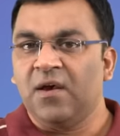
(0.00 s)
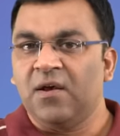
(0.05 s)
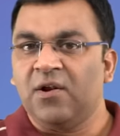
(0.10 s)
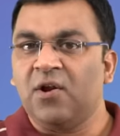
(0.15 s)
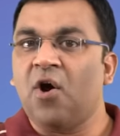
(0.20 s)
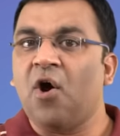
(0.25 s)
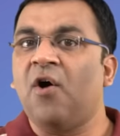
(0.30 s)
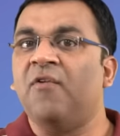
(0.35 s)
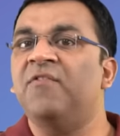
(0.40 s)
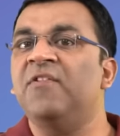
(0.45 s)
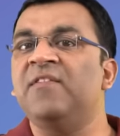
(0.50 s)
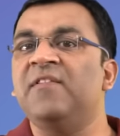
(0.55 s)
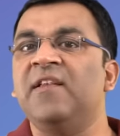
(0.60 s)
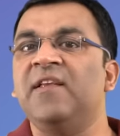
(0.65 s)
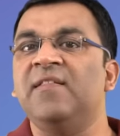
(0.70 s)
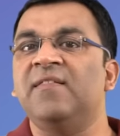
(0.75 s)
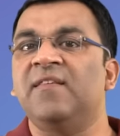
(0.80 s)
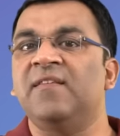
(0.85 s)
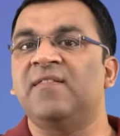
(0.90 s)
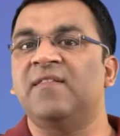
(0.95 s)
Now,
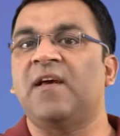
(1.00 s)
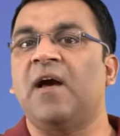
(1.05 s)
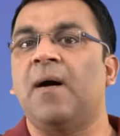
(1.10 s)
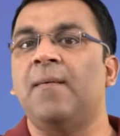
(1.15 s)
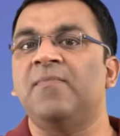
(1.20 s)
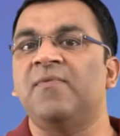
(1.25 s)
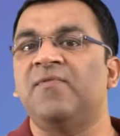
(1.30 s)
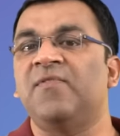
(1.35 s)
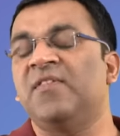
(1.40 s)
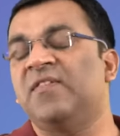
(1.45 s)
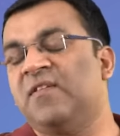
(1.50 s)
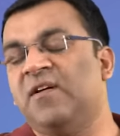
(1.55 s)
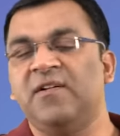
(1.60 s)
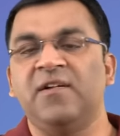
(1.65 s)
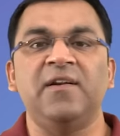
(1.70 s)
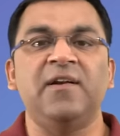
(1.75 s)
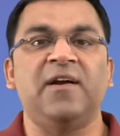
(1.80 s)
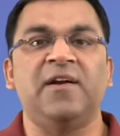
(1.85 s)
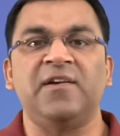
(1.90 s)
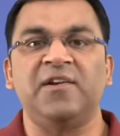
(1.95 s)
obviously, this comes with
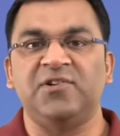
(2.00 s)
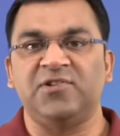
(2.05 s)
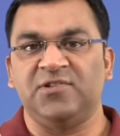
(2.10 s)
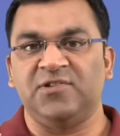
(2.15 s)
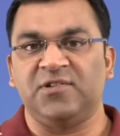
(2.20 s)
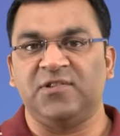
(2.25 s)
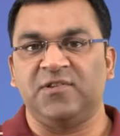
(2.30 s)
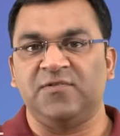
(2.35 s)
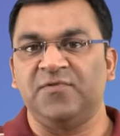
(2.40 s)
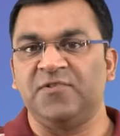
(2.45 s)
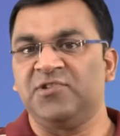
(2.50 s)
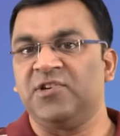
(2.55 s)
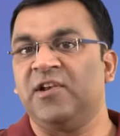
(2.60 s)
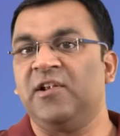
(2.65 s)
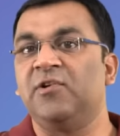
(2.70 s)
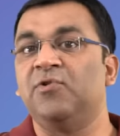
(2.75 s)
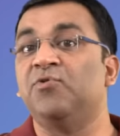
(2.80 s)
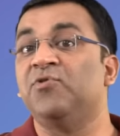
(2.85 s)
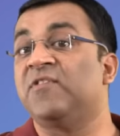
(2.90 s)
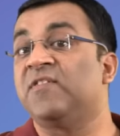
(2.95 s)
certain conditions, which
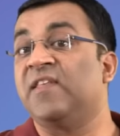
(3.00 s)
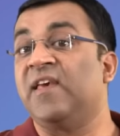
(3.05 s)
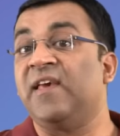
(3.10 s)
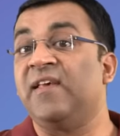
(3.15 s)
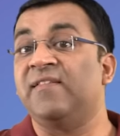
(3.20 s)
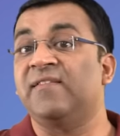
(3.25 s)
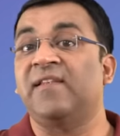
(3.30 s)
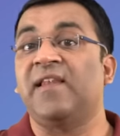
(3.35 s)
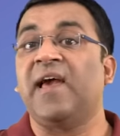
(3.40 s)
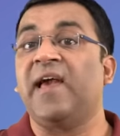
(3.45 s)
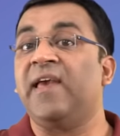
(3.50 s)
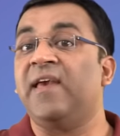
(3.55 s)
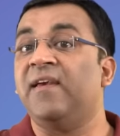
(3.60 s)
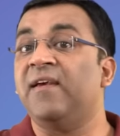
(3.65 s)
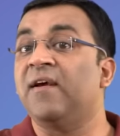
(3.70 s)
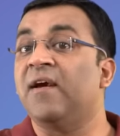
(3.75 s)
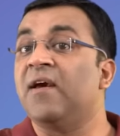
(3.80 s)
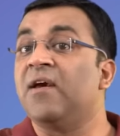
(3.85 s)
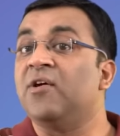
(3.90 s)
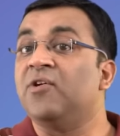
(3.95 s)
includes things
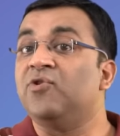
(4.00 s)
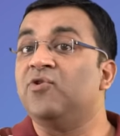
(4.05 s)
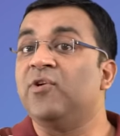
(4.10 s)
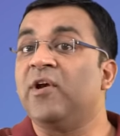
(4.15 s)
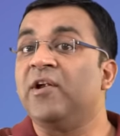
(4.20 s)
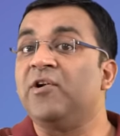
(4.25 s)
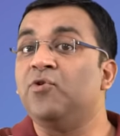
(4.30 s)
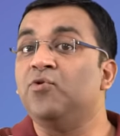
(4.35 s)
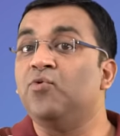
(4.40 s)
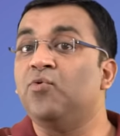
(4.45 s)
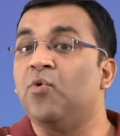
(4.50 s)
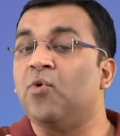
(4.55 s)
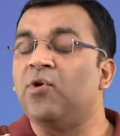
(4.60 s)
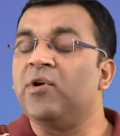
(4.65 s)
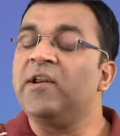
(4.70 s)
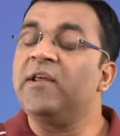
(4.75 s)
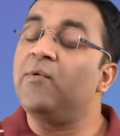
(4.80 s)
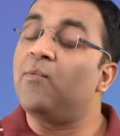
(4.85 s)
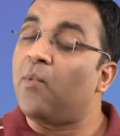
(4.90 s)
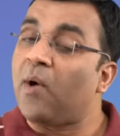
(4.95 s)
like you can do
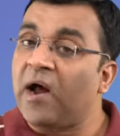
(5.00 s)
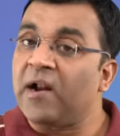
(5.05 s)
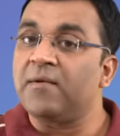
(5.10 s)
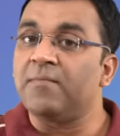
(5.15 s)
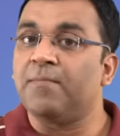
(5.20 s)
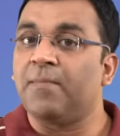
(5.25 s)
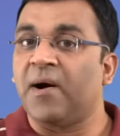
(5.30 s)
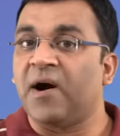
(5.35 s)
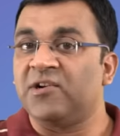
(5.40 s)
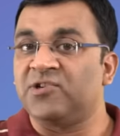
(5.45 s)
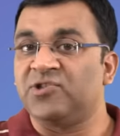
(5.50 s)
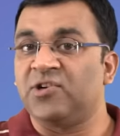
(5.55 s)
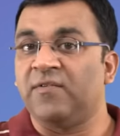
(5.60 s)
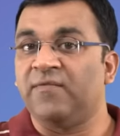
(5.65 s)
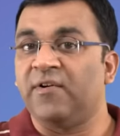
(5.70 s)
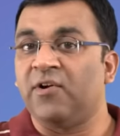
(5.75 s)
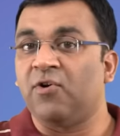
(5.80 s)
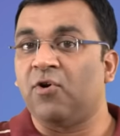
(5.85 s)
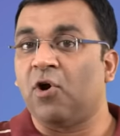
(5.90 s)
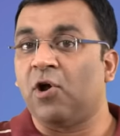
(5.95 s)
only one partial
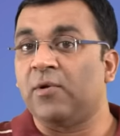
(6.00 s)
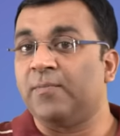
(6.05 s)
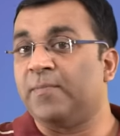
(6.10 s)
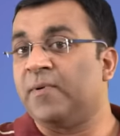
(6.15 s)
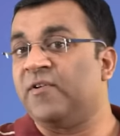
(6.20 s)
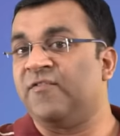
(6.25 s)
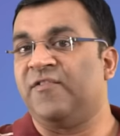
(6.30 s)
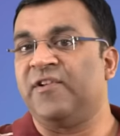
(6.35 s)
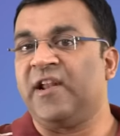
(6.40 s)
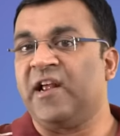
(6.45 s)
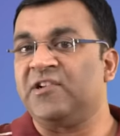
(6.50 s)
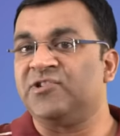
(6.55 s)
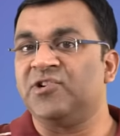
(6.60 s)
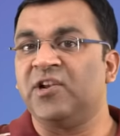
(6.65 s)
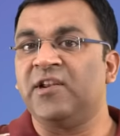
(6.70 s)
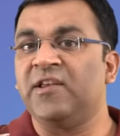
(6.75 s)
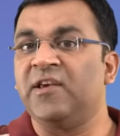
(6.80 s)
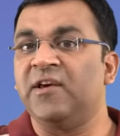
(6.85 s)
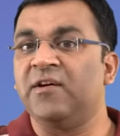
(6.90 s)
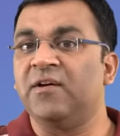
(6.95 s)
withdrawal per
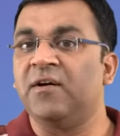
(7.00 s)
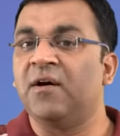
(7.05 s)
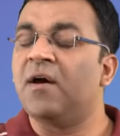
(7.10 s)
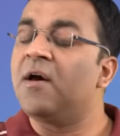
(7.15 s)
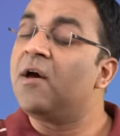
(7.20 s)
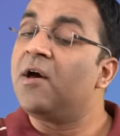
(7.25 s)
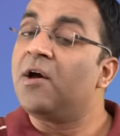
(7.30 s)
financial year,